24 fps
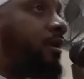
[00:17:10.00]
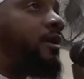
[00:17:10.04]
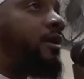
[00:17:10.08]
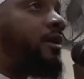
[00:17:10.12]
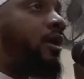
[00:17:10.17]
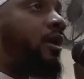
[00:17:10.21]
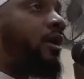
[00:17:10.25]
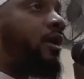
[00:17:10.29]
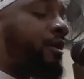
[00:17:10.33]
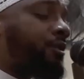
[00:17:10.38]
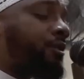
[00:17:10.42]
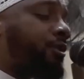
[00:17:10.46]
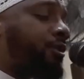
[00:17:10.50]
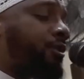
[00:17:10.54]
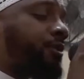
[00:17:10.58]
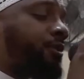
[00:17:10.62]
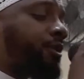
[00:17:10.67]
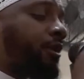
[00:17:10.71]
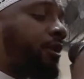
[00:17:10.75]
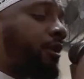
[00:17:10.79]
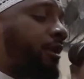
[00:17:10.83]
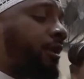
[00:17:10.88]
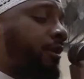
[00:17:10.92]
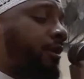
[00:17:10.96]
All right, so
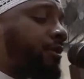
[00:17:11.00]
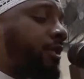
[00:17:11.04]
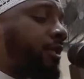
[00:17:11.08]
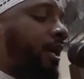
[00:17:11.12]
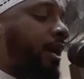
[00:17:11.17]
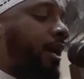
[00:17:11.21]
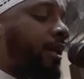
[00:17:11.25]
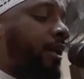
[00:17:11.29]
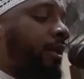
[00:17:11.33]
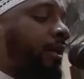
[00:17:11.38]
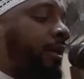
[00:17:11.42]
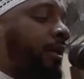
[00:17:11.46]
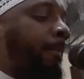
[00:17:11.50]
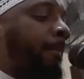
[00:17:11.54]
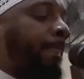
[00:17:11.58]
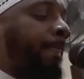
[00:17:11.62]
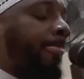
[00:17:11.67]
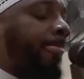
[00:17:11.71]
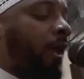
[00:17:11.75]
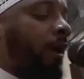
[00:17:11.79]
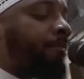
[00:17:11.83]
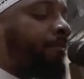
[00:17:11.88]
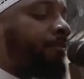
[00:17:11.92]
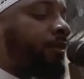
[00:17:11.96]
inshallah ta'ala,
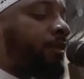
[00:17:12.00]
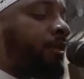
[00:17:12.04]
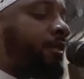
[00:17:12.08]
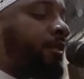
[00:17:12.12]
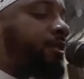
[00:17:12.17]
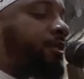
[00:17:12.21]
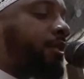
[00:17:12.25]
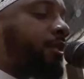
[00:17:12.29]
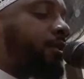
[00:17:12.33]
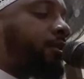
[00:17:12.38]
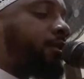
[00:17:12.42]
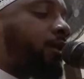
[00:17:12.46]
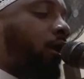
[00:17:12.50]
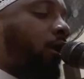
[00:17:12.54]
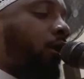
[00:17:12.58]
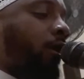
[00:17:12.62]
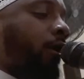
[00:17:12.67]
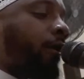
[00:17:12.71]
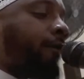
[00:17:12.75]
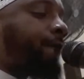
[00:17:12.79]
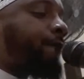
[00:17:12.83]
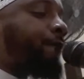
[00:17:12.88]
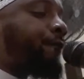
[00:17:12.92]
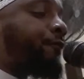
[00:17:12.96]
this is
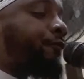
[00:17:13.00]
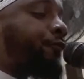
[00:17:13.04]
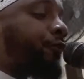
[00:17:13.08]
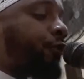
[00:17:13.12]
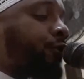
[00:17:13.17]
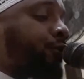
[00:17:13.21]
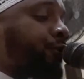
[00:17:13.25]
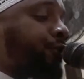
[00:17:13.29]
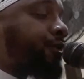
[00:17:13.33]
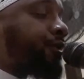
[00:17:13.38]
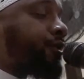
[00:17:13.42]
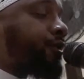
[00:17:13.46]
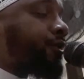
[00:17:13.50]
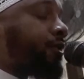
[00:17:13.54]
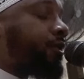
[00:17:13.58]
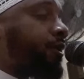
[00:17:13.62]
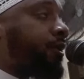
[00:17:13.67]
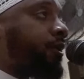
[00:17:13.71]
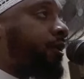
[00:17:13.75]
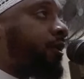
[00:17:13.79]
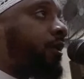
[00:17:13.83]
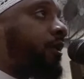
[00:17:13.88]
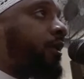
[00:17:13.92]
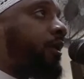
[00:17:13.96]
our first
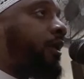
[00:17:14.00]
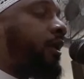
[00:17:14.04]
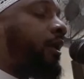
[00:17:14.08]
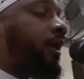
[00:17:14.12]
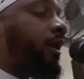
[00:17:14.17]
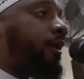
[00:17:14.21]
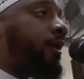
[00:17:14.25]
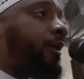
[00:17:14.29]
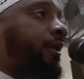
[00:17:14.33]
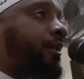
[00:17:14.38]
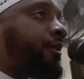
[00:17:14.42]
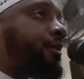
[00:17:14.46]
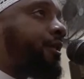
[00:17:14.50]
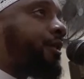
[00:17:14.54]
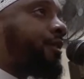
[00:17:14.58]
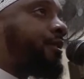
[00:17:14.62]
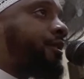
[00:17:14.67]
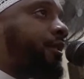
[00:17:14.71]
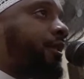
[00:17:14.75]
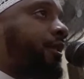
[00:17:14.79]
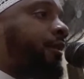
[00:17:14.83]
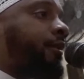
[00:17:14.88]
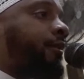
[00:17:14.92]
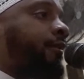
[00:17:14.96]

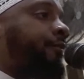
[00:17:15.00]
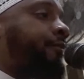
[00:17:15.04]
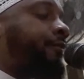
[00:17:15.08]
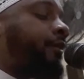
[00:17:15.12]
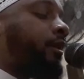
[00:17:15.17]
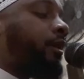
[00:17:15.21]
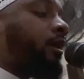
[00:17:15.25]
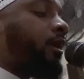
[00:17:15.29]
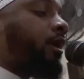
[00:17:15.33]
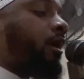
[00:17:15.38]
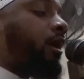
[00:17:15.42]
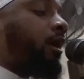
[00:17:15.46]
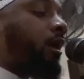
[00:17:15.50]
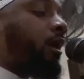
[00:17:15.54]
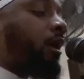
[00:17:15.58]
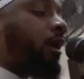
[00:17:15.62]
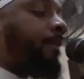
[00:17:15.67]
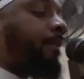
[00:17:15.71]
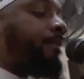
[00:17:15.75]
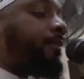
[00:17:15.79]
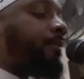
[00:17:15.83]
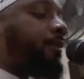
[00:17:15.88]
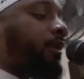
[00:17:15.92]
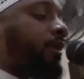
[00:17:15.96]
initiative
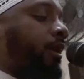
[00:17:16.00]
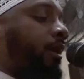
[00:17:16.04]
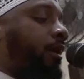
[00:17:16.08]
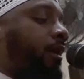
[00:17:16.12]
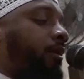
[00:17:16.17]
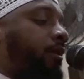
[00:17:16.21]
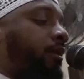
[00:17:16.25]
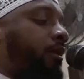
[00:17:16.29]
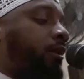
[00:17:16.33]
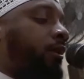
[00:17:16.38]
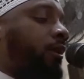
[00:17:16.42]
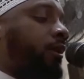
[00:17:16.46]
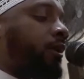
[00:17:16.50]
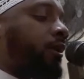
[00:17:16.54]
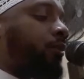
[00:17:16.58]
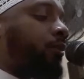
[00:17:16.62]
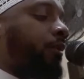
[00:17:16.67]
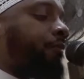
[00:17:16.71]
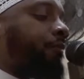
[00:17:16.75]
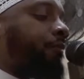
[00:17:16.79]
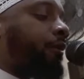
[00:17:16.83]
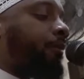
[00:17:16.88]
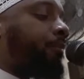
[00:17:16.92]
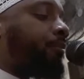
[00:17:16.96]
in dealing
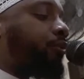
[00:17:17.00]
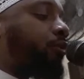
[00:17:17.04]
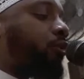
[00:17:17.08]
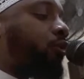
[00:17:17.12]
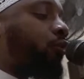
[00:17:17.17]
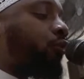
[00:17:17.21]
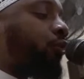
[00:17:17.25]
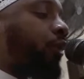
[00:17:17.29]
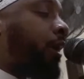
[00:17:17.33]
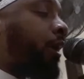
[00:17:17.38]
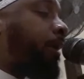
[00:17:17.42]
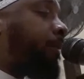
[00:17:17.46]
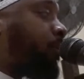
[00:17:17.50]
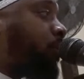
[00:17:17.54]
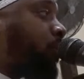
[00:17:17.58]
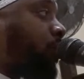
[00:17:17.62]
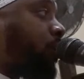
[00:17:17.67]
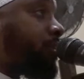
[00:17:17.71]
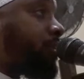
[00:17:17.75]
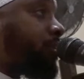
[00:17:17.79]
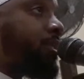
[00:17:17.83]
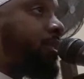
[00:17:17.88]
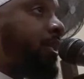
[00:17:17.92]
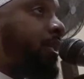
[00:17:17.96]
with the program
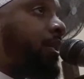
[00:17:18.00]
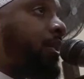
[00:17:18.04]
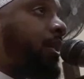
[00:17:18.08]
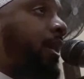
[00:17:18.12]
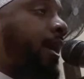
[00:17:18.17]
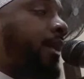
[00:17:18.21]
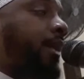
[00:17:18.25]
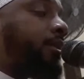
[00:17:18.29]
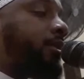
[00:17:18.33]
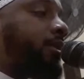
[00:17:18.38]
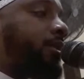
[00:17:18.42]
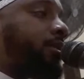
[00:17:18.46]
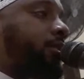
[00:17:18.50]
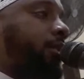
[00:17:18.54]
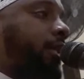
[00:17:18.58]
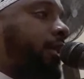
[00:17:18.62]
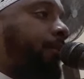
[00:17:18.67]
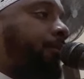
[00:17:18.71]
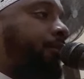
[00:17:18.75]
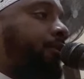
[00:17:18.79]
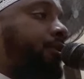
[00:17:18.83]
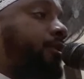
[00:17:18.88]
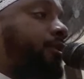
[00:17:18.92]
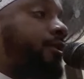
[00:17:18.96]
called Seat at the
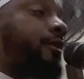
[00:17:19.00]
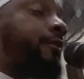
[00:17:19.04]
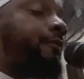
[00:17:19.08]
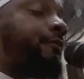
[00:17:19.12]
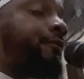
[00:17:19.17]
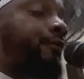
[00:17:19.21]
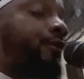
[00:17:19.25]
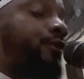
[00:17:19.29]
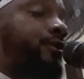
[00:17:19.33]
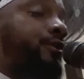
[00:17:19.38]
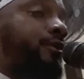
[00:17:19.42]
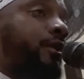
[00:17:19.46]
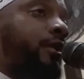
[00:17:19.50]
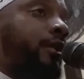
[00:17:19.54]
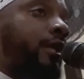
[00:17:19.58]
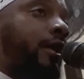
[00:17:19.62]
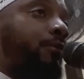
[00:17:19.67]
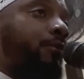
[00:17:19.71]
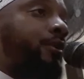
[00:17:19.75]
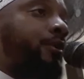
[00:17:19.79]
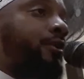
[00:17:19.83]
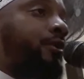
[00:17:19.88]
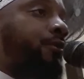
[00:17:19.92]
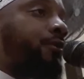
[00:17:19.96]
Table. This is the first thing
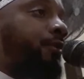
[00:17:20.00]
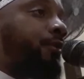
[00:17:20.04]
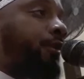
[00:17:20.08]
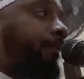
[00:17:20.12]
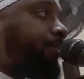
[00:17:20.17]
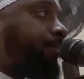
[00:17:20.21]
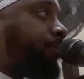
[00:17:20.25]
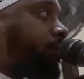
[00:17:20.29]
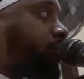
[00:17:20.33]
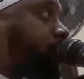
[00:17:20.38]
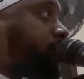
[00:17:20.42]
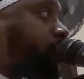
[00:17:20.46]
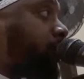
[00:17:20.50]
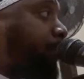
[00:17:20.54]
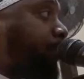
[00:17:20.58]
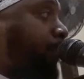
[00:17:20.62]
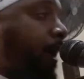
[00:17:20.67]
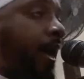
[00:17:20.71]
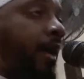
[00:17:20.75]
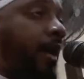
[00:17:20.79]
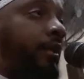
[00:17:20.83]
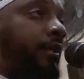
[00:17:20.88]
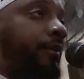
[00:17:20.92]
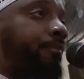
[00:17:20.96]
that we're doing. This is the
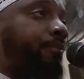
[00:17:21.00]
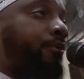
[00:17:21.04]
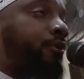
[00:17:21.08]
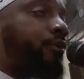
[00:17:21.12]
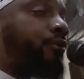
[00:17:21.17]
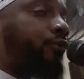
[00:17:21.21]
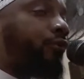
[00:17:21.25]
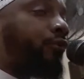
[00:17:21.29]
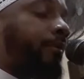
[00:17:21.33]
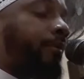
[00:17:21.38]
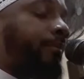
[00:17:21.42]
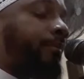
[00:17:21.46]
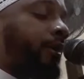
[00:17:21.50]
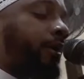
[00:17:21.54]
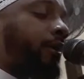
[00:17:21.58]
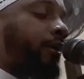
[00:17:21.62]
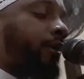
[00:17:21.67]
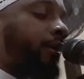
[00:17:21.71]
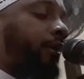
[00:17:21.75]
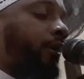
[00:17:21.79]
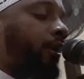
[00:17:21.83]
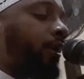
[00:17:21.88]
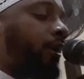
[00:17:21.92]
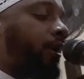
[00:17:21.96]
pilot program
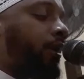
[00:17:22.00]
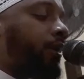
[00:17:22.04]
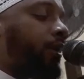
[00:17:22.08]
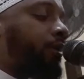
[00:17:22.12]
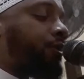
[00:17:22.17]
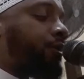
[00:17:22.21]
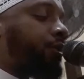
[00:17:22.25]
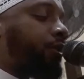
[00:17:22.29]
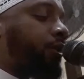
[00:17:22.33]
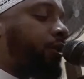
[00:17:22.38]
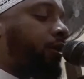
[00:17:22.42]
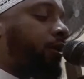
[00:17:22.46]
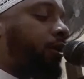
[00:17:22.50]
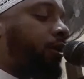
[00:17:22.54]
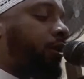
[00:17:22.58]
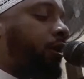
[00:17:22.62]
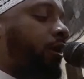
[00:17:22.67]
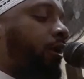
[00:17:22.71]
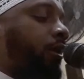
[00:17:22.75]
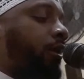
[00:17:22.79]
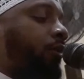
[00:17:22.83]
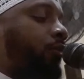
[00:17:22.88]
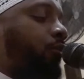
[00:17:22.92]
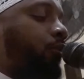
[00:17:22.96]
here.
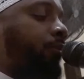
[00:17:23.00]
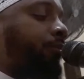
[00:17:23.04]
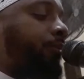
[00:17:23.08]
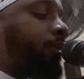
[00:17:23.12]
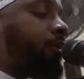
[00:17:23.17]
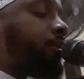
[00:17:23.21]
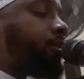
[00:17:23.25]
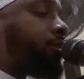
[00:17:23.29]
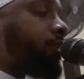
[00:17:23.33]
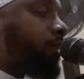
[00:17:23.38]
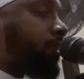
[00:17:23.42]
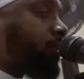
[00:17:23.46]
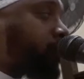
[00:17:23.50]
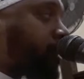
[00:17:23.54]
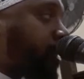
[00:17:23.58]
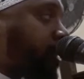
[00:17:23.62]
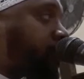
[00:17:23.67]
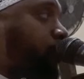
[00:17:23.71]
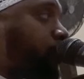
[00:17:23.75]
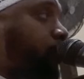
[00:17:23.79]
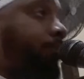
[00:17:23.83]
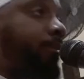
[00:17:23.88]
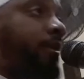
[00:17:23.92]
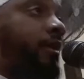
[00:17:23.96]
Inshallah, it will be
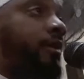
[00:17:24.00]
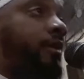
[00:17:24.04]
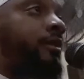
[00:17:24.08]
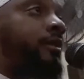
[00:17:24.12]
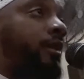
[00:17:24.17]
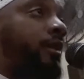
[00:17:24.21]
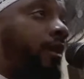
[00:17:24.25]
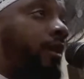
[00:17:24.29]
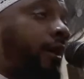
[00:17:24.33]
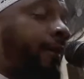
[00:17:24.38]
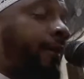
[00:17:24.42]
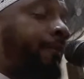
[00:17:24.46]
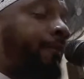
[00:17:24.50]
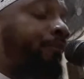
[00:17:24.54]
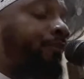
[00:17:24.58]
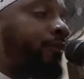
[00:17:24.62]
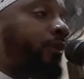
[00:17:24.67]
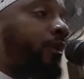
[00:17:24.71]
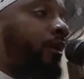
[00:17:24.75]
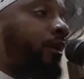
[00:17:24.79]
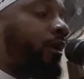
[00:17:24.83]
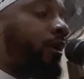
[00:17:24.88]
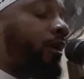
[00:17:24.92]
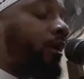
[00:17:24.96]
successful,
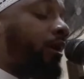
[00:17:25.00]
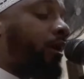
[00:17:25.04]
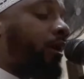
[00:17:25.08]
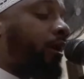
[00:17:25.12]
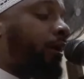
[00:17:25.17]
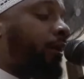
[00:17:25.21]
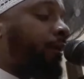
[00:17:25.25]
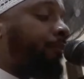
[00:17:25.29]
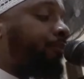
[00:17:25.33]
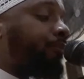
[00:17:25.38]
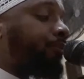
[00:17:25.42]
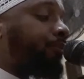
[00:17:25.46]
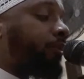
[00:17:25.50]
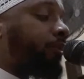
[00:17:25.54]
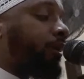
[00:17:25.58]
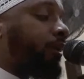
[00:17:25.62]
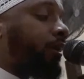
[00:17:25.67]
bi'idhnillah.